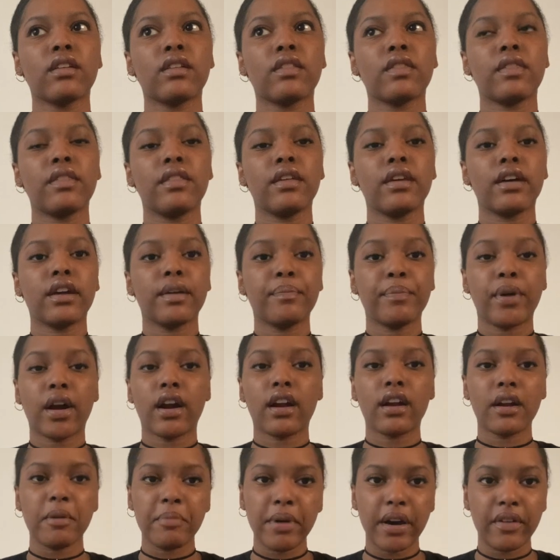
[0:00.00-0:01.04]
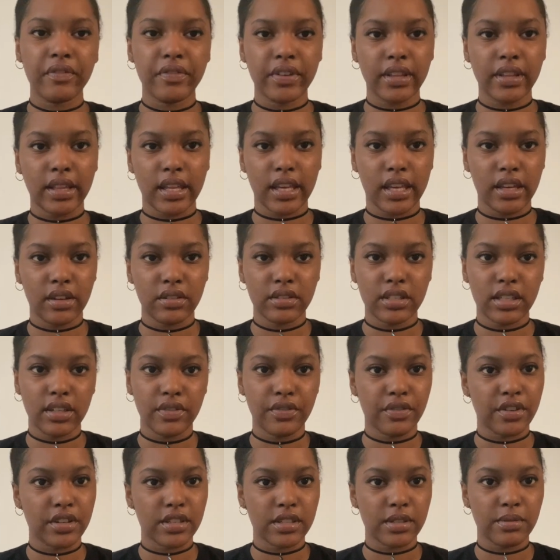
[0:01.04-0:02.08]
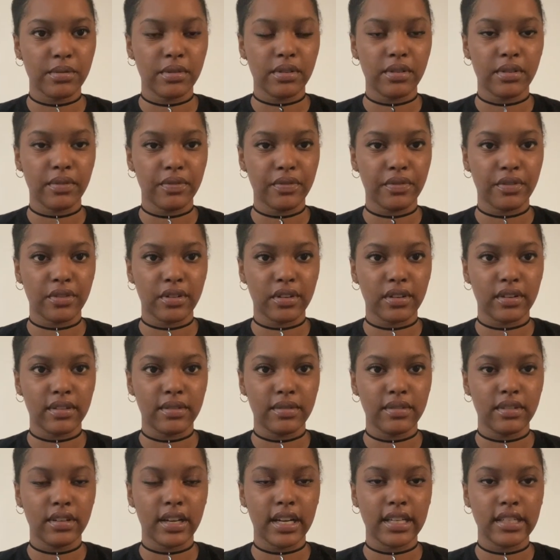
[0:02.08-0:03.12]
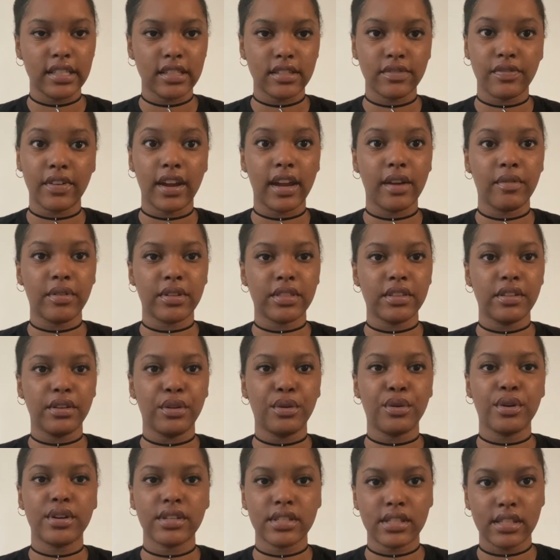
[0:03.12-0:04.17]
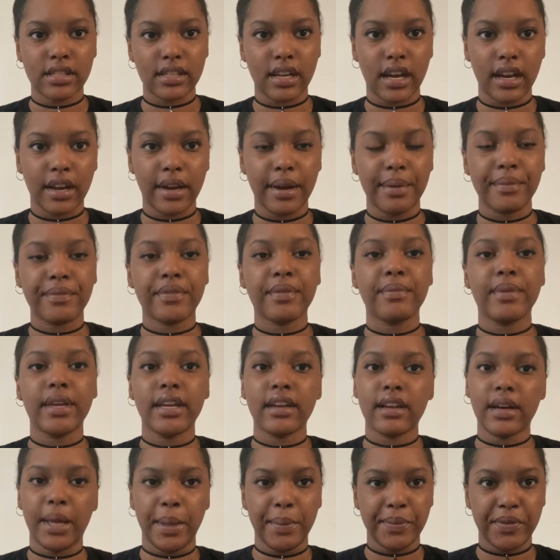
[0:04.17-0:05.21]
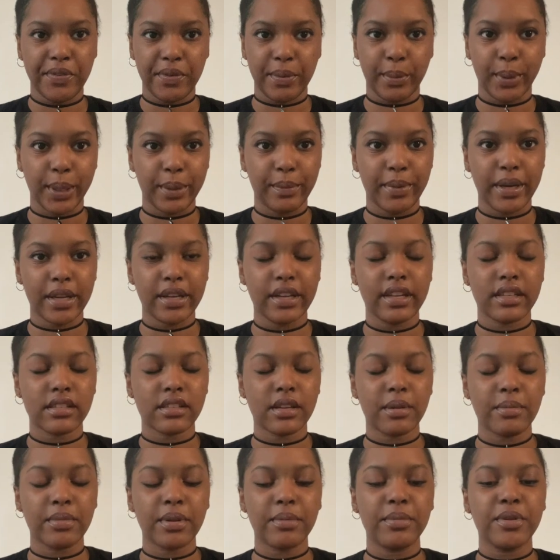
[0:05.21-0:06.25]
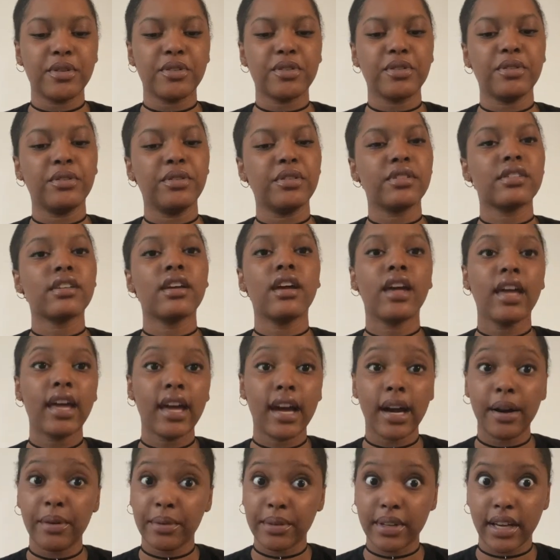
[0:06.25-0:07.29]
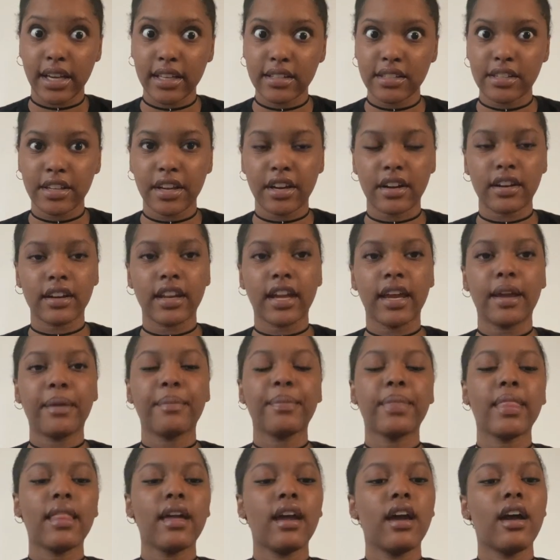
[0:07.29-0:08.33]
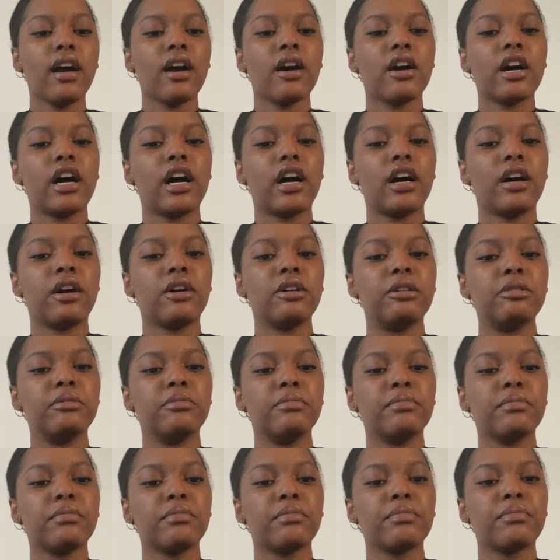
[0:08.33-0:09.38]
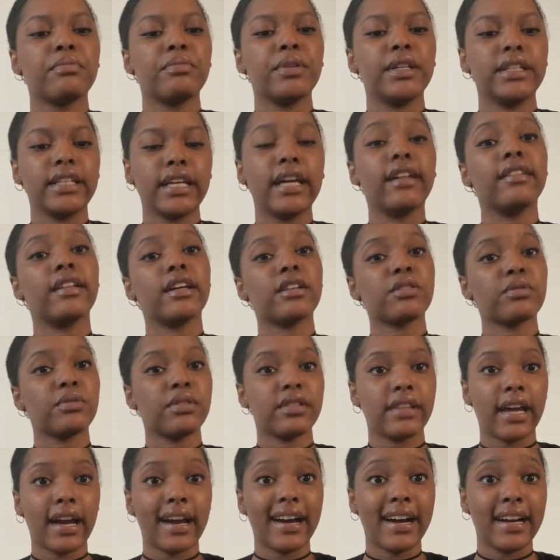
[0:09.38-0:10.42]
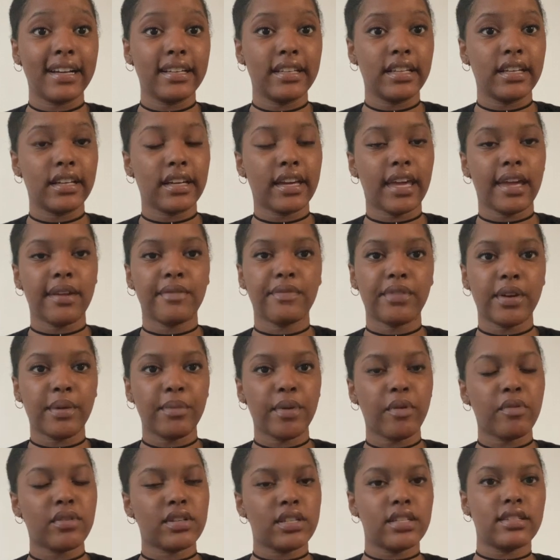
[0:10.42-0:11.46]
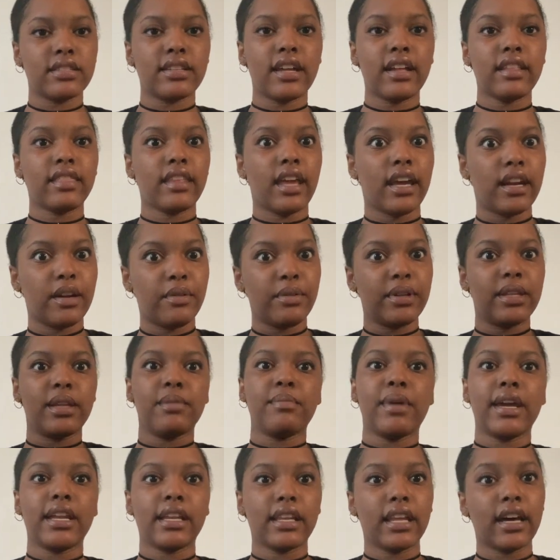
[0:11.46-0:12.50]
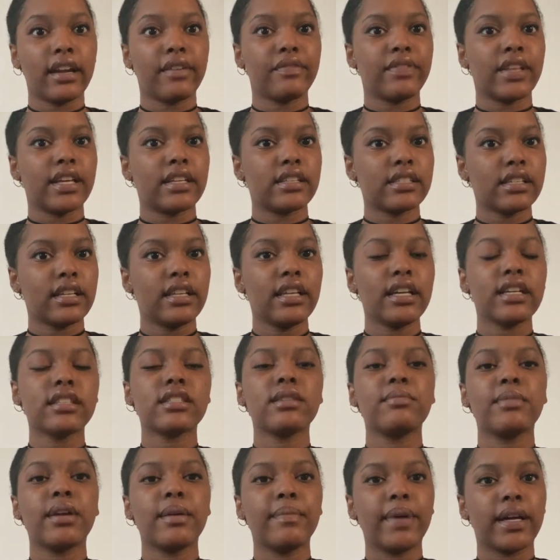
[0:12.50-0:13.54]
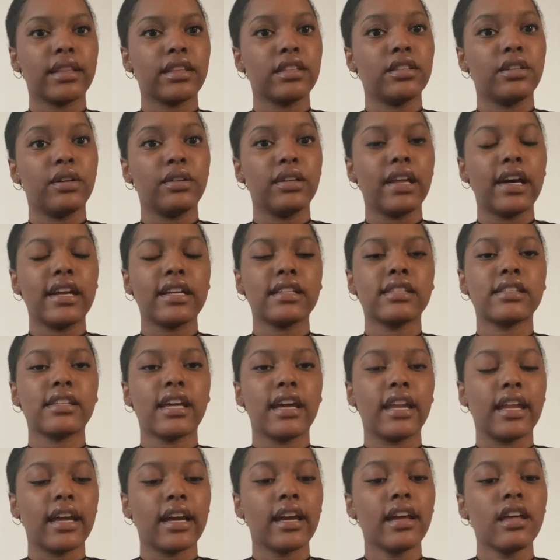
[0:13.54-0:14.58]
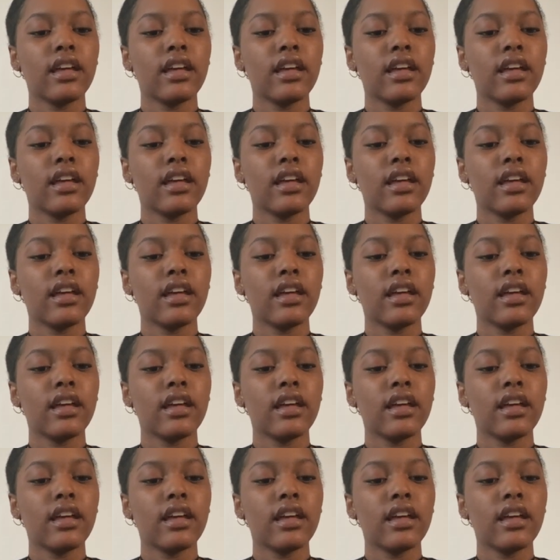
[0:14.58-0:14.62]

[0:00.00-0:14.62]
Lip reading: The part about feeling guilty for identifying with Dolores does not come from me. It comes from one of my Tumblr mutuals. I will not say her name. But yeah, that's where that idea came from. And when she said that, it really made a lot of things click to me about the Doelet aesthetic.